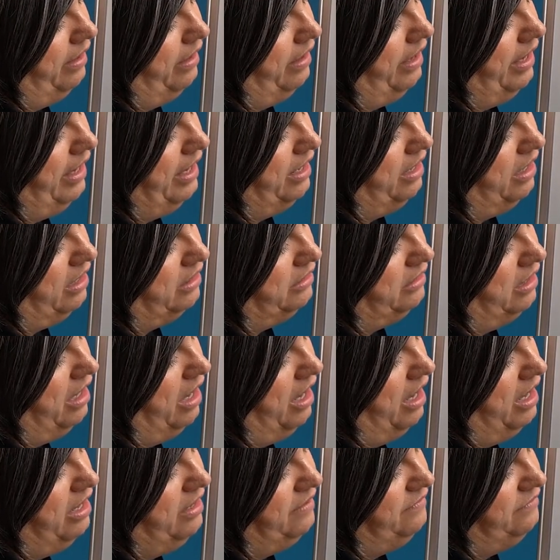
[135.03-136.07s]
And a
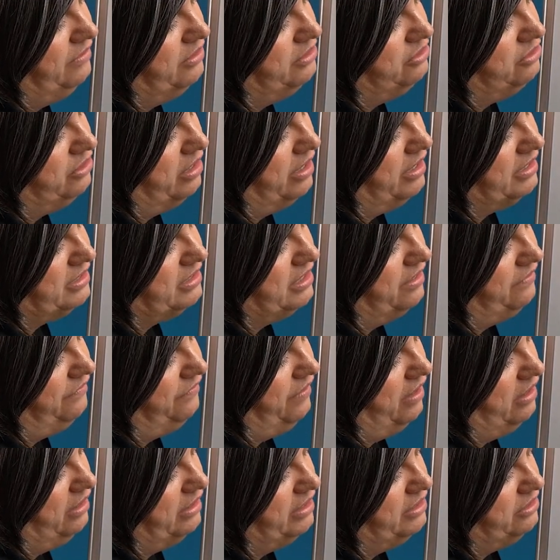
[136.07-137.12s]
lot of the drugs that
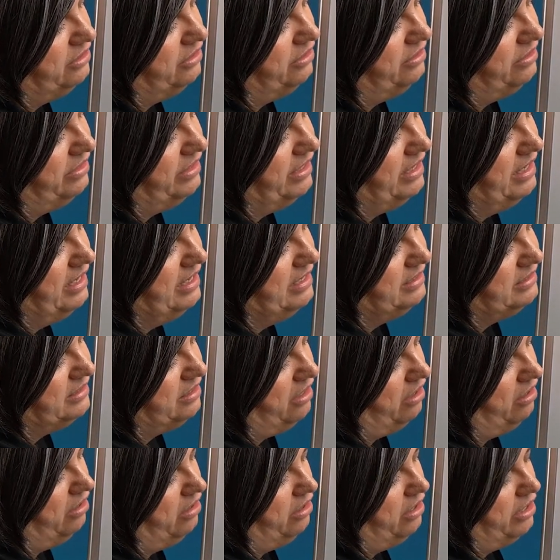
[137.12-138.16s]
fall under this
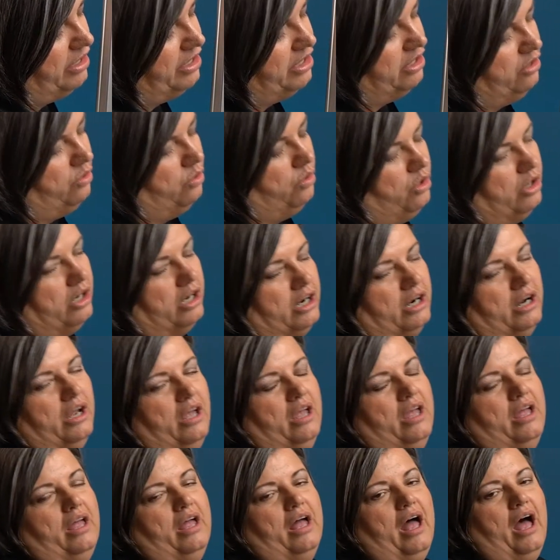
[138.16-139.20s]
are your
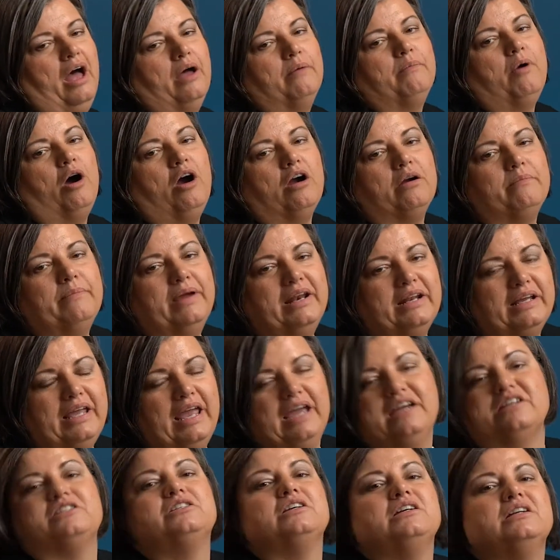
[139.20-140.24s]
heart
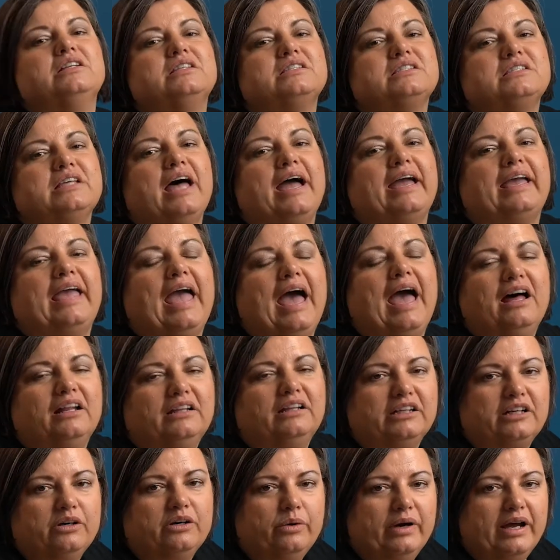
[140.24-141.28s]
medications like
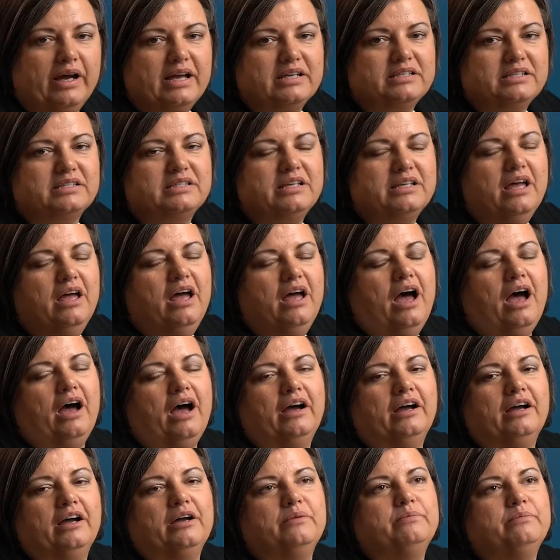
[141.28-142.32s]
Eliquis.
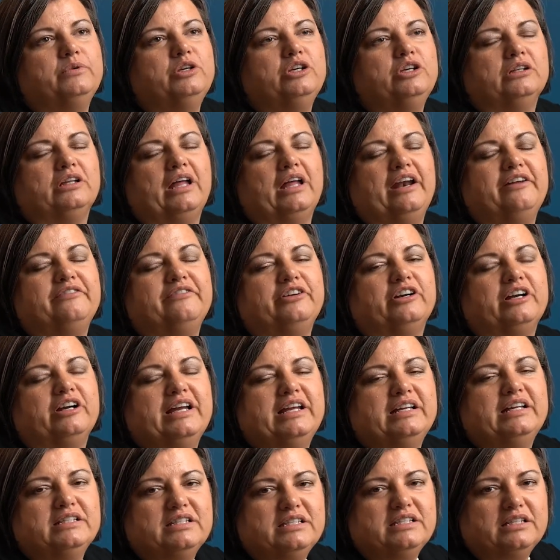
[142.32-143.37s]
A lot of your
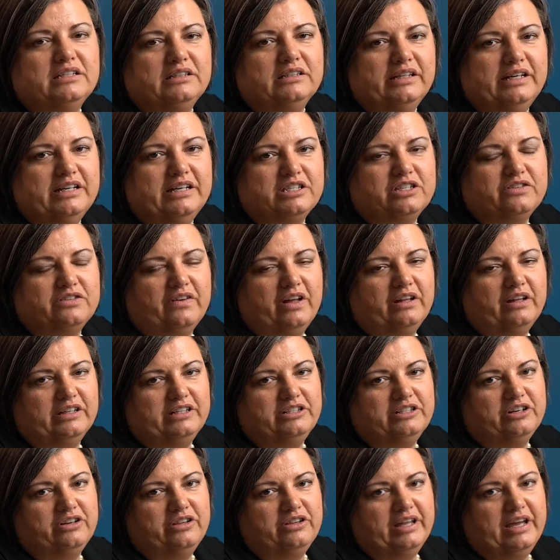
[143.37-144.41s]
insulins fall
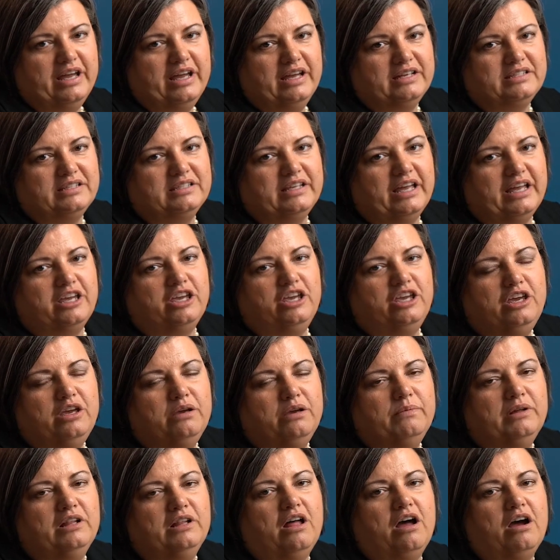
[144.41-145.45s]
under this, like
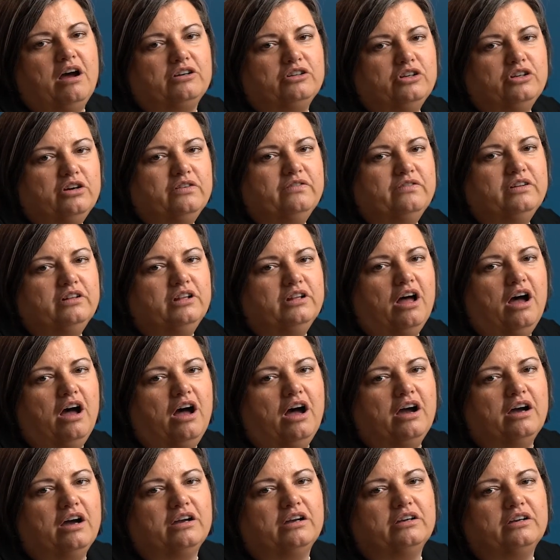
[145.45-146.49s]
Humalog,
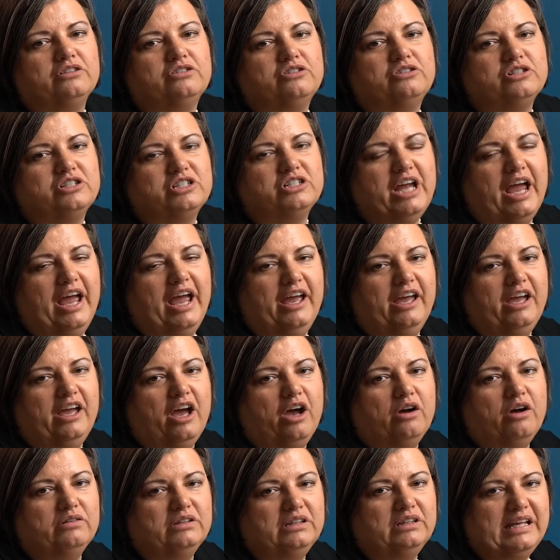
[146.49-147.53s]
Novolog,
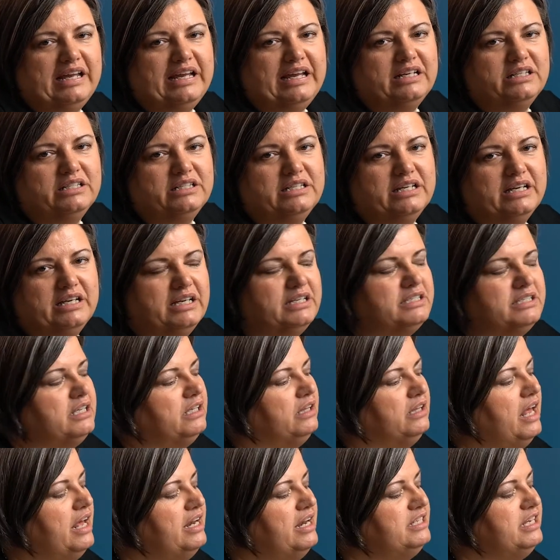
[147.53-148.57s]
Trigeo, Lantus. A
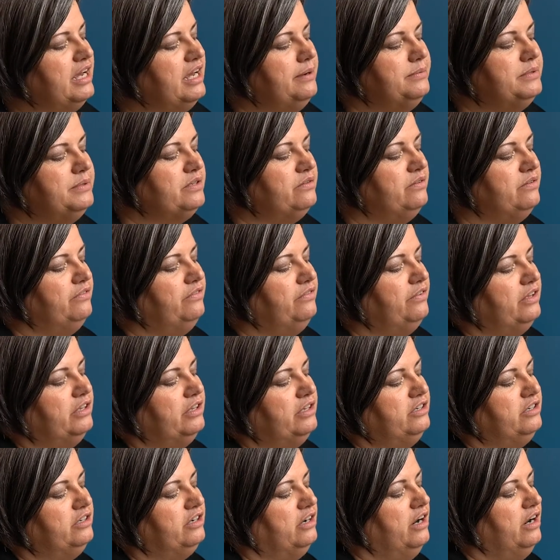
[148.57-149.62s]
lot of times it will fall
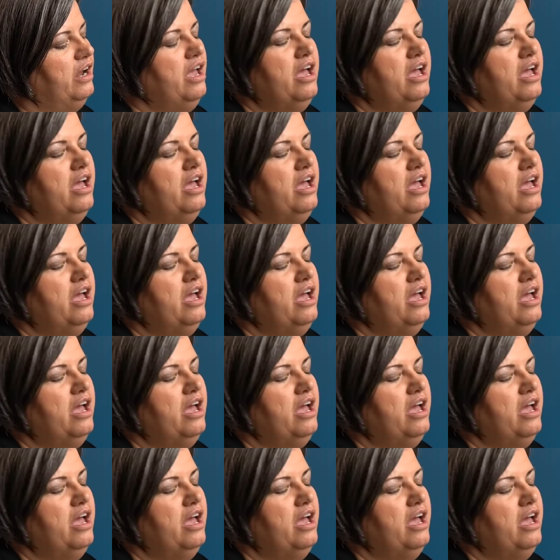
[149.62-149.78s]
under